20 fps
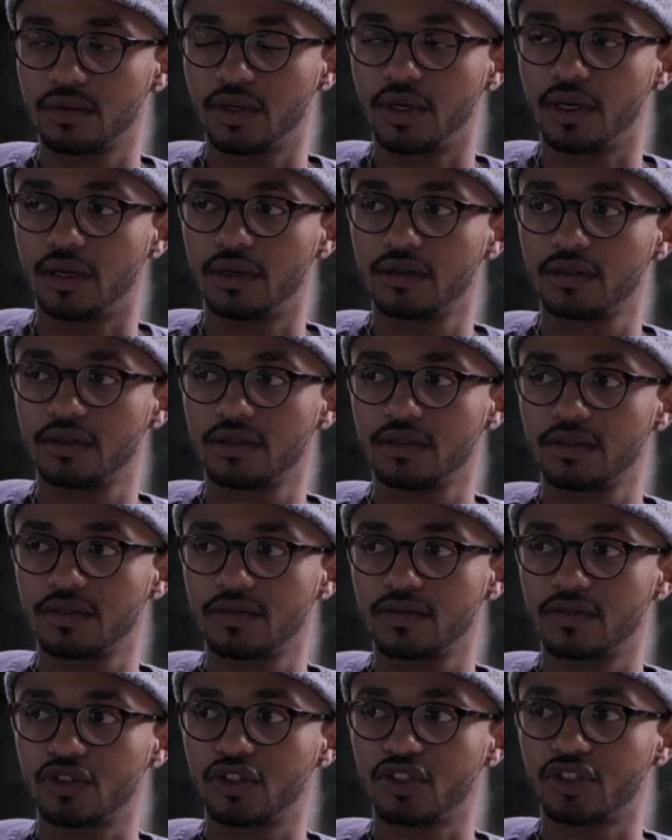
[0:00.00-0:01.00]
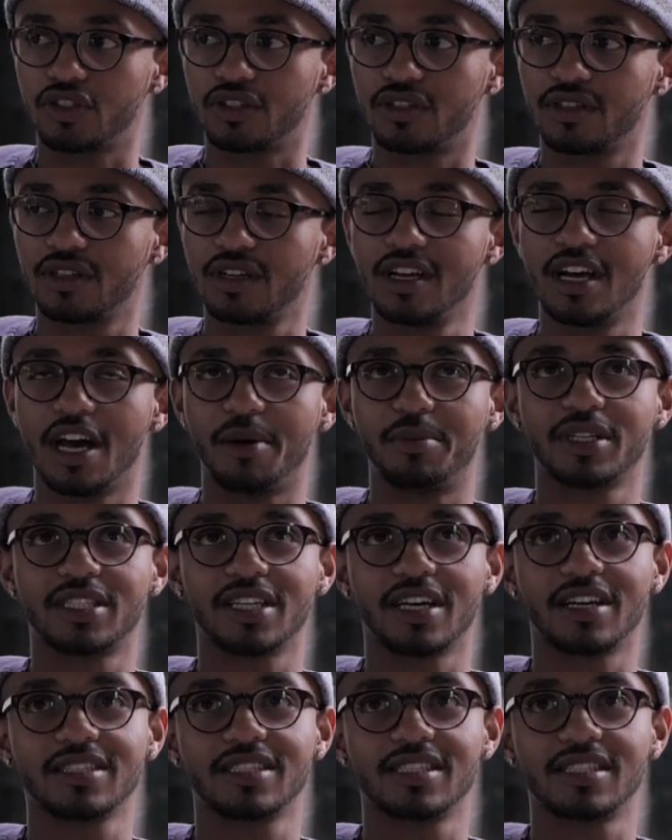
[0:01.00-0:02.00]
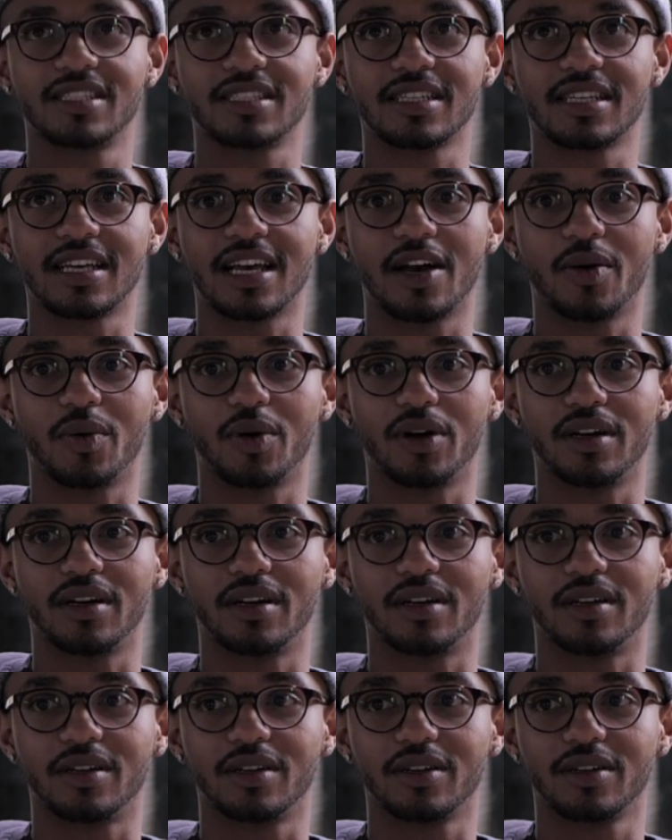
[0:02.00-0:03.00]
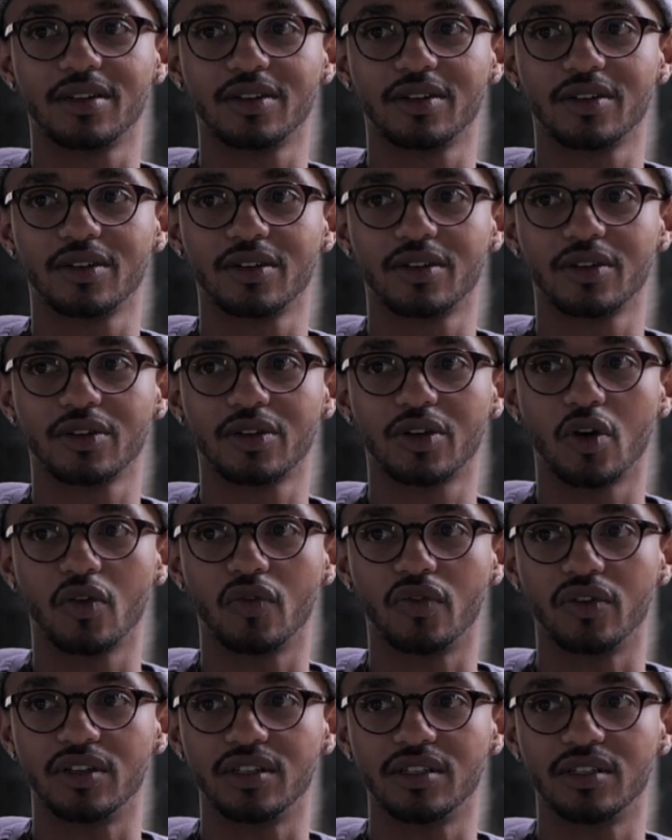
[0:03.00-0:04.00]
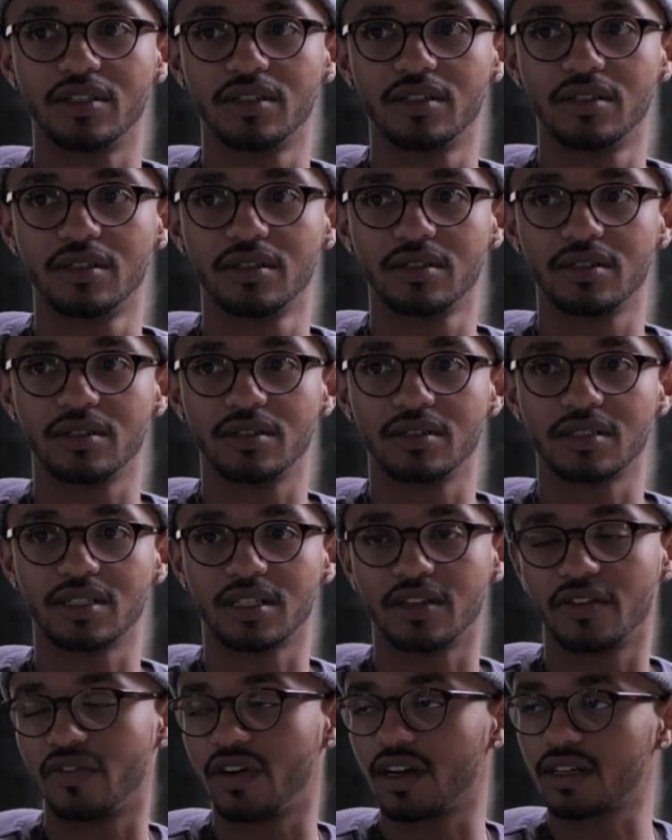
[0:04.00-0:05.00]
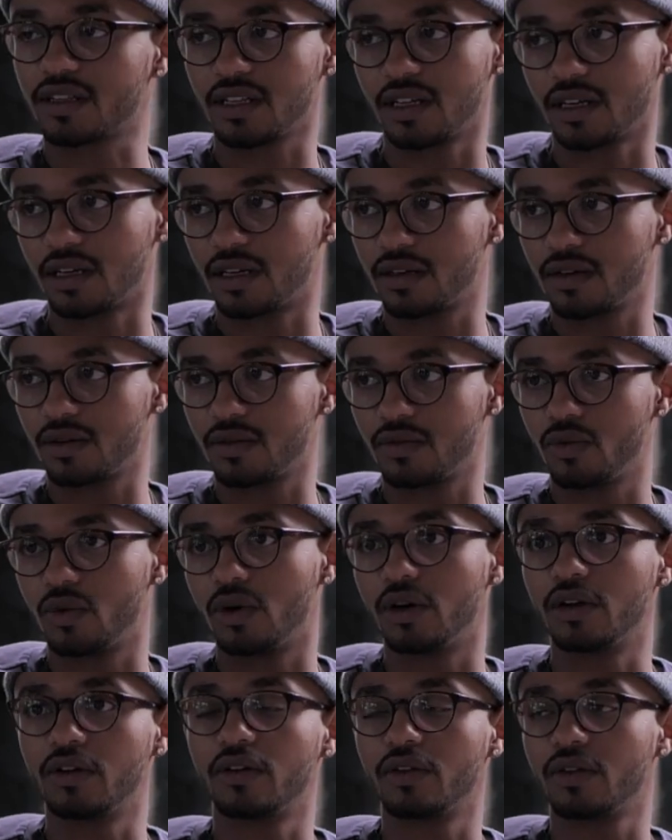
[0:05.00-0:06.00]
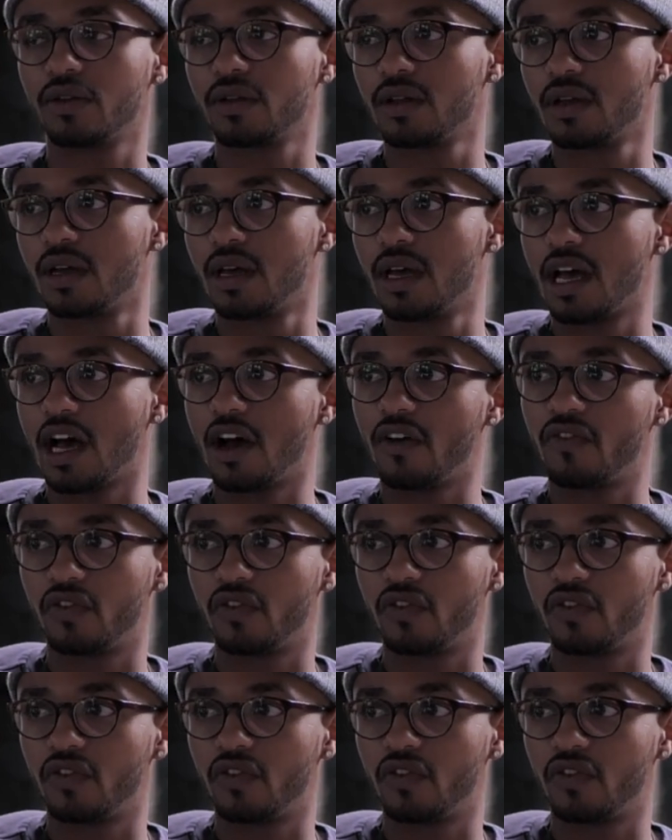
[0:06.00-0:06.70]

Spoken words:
Yeah, for sure. I'm excited to see how COVID is going to affect, like, one, how